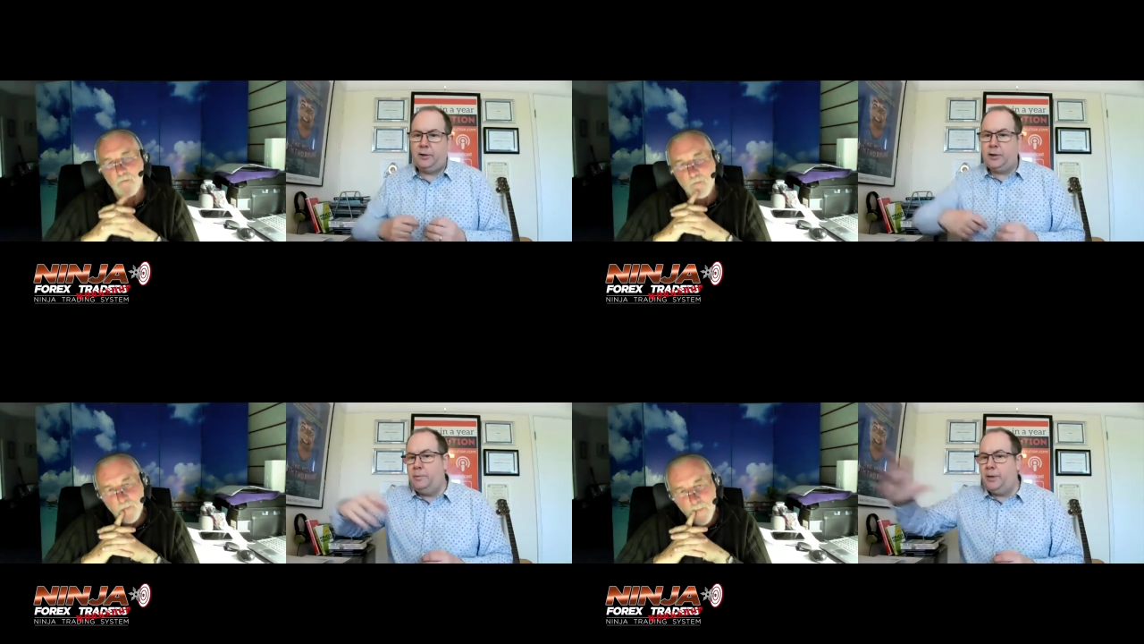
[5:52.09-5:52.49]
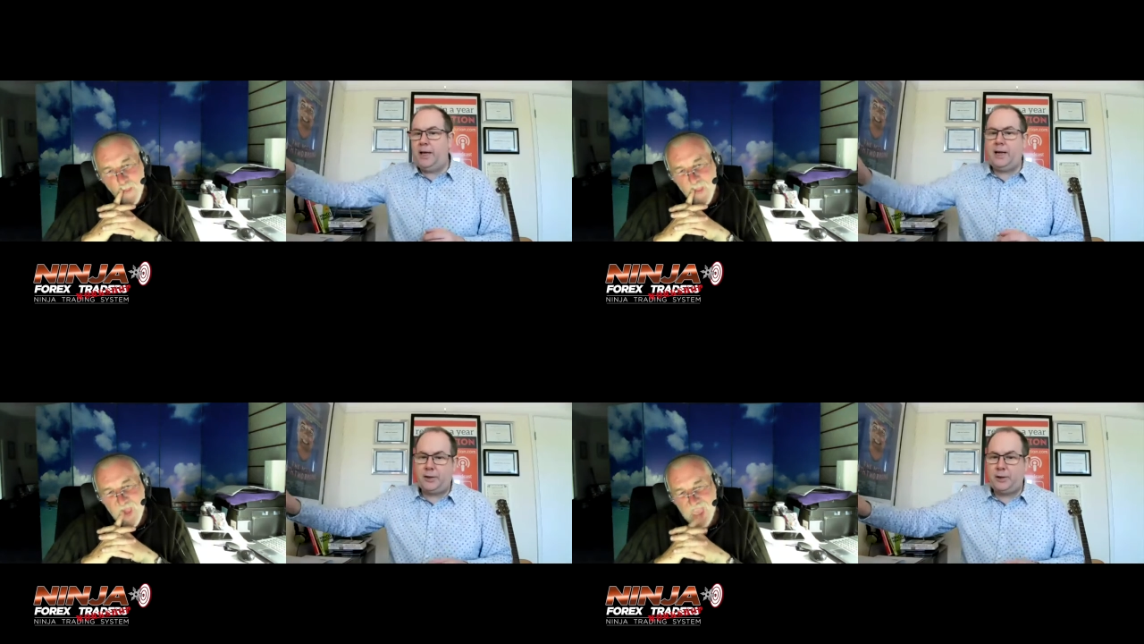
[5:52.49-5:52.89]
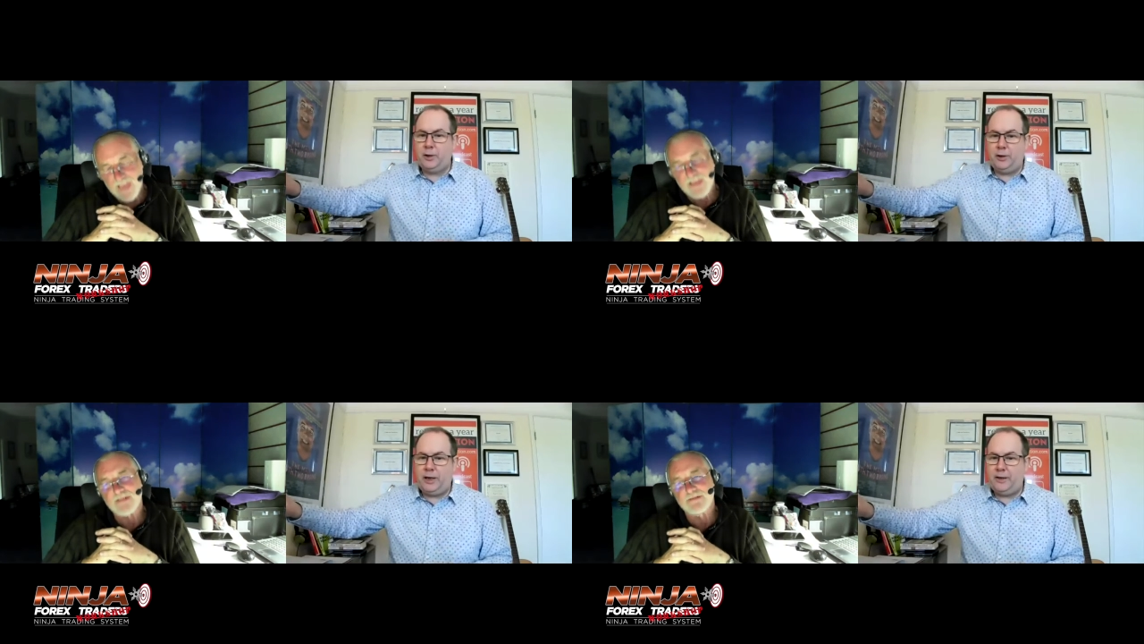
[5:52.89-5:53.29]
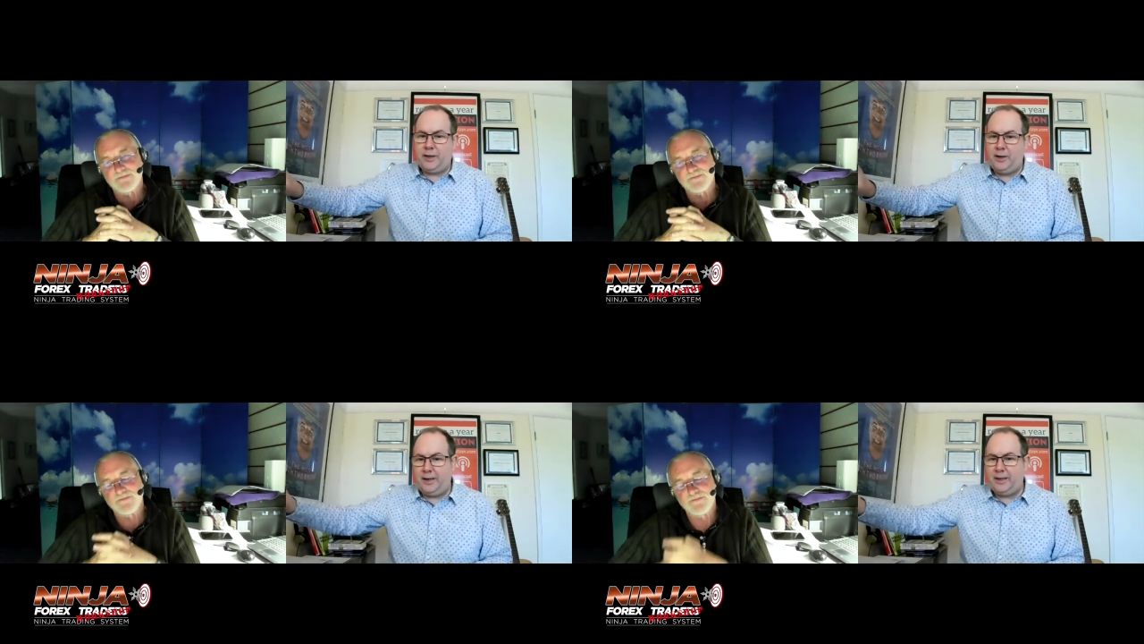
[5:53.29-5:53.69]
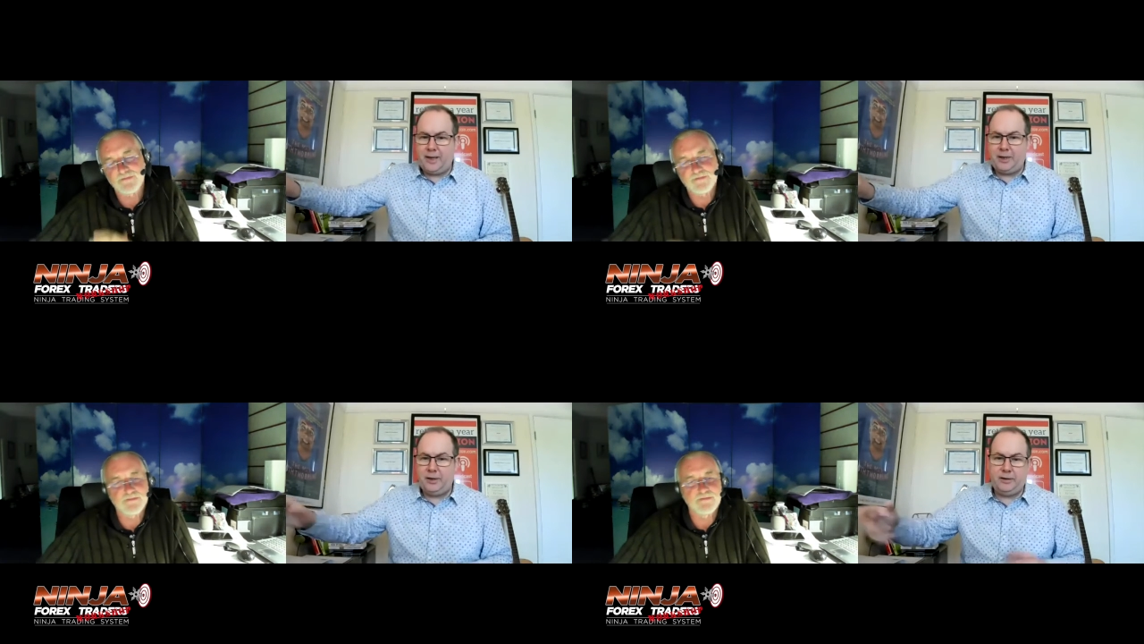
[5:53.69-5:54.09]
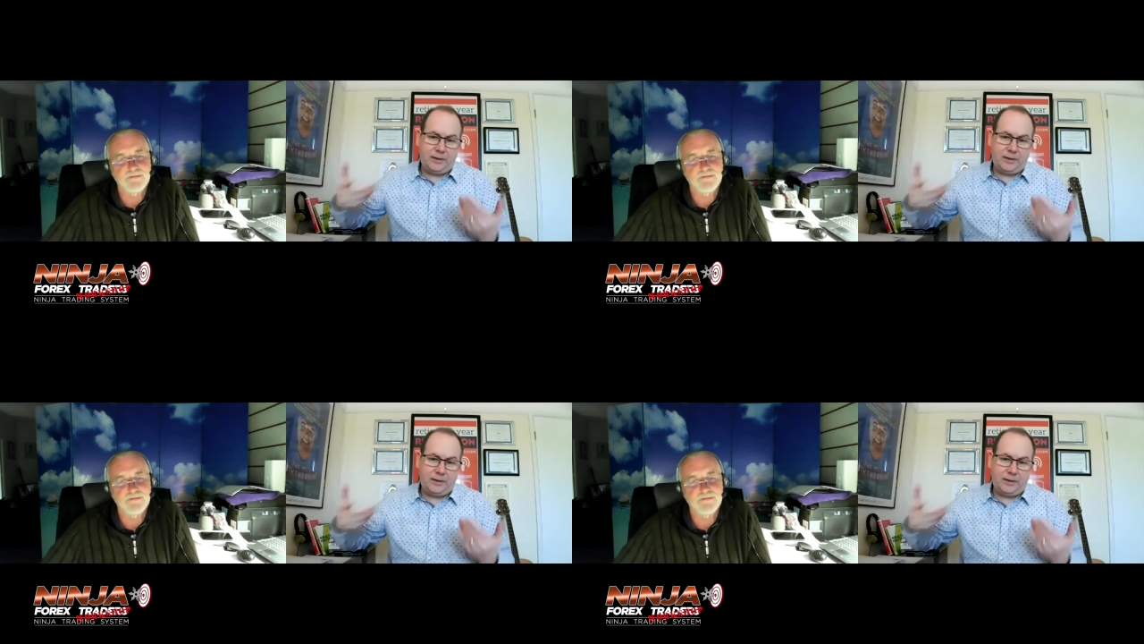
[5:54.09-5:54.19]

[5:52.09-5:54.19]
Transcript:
Speaker 1: somebody has to sort out the guide section.